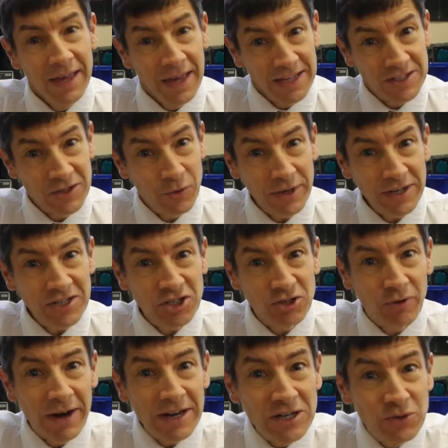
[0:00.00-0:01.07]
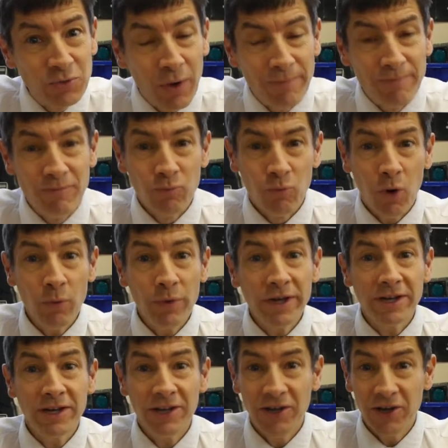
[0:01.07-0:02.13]
It's quite a strange one. What we're
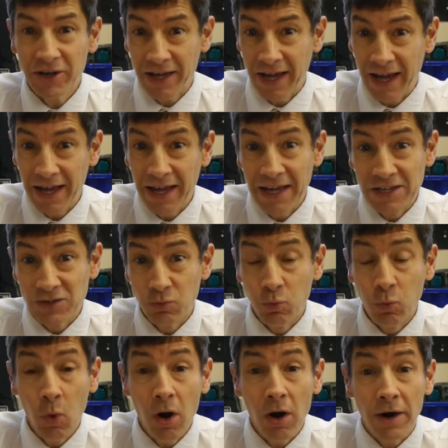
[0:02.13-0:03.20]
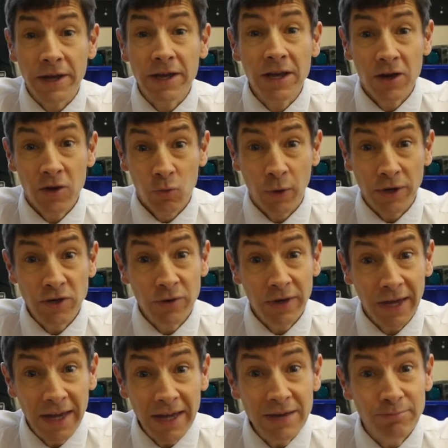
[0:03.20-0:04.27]
going to look at is why, when you
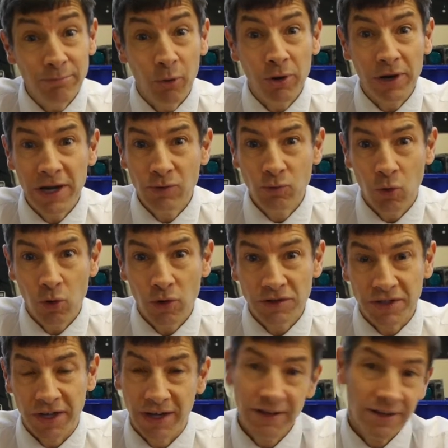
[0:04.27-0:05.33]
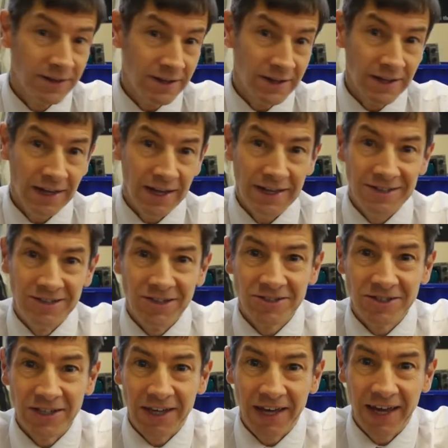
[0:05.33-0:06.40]
heat boiling water, it
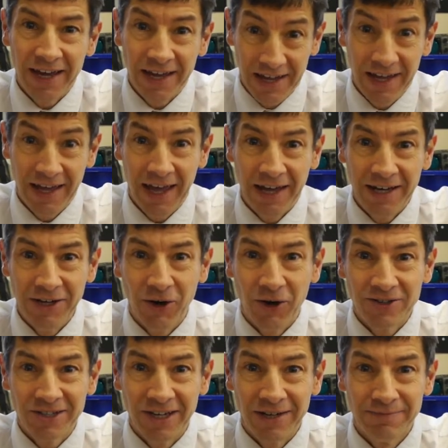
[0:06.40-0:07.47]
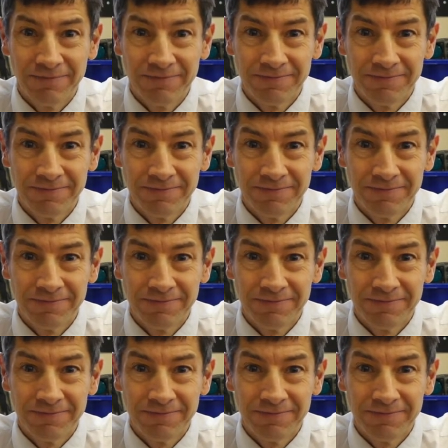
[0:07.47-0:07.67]
doesn't get any hotter.